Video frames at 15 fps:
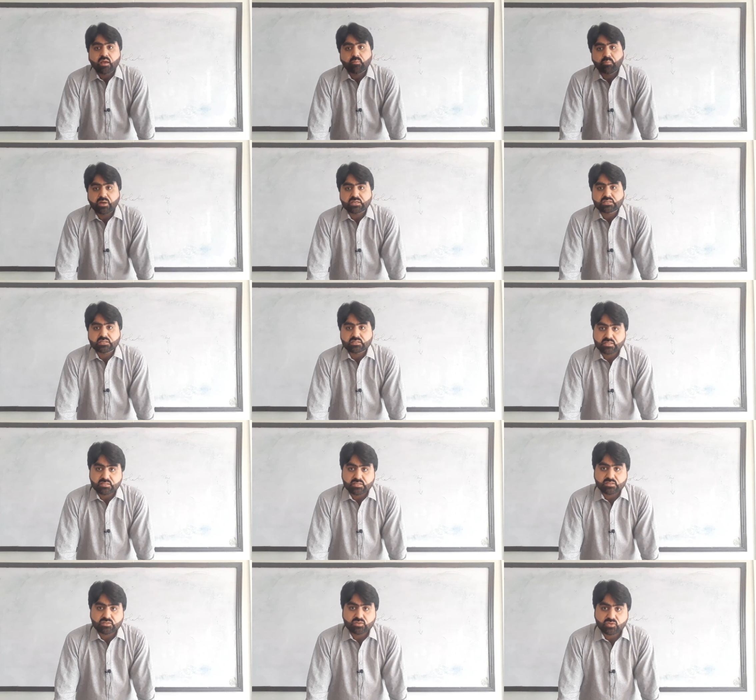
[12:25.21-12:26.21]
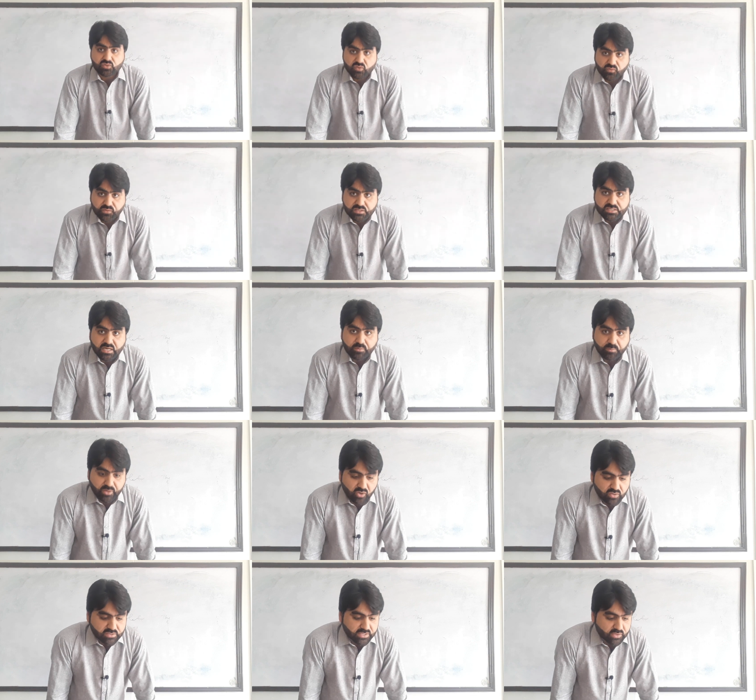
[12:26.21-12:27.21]
but this is sufficient
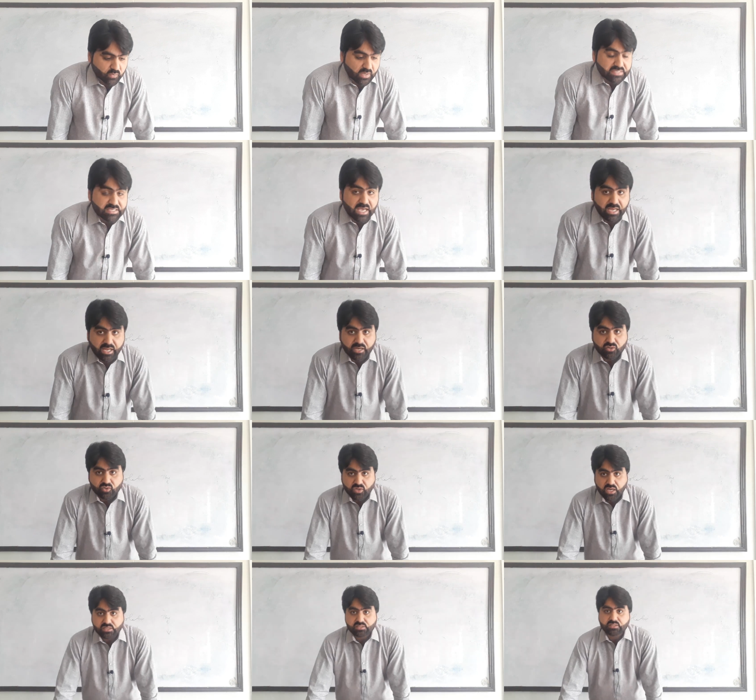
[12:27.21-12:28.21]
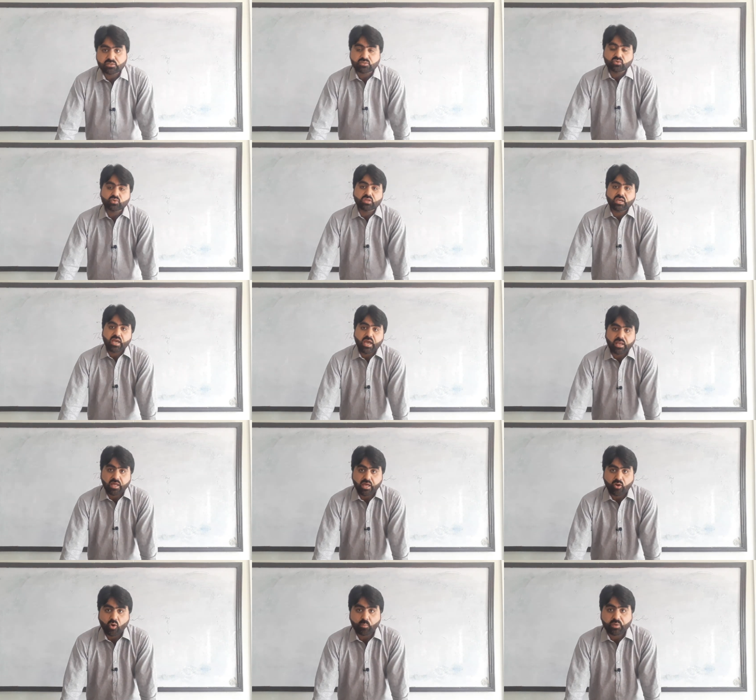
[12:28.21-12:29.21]
because it was an introduction to the
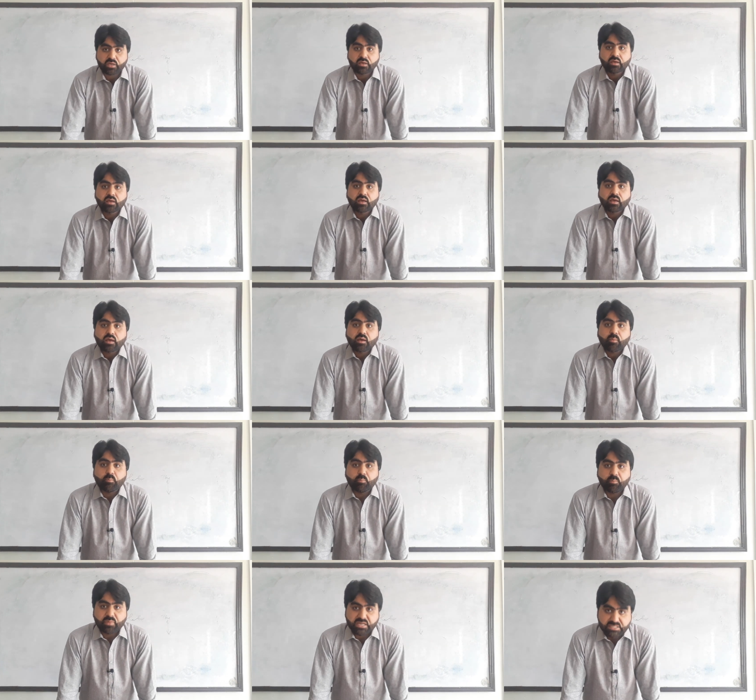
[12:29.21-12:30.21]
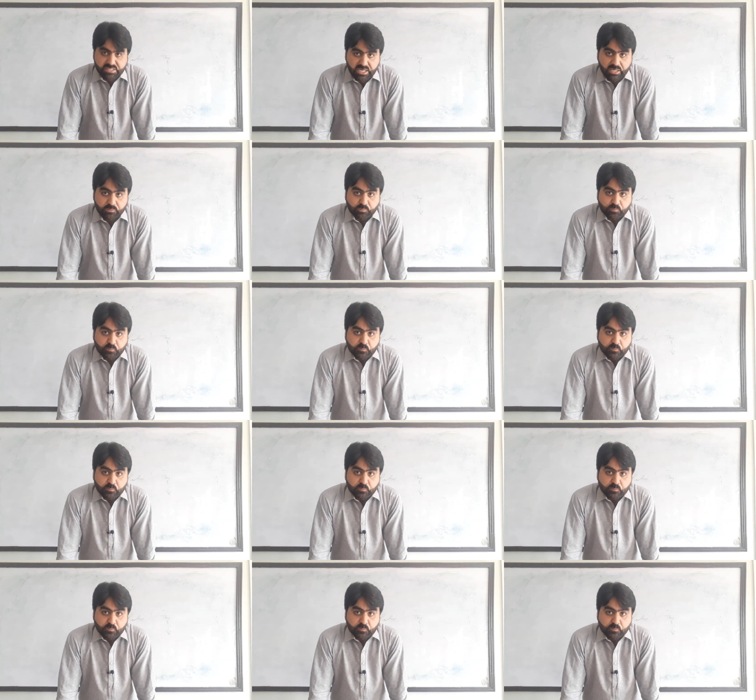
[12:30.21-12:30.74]
anaerobic media.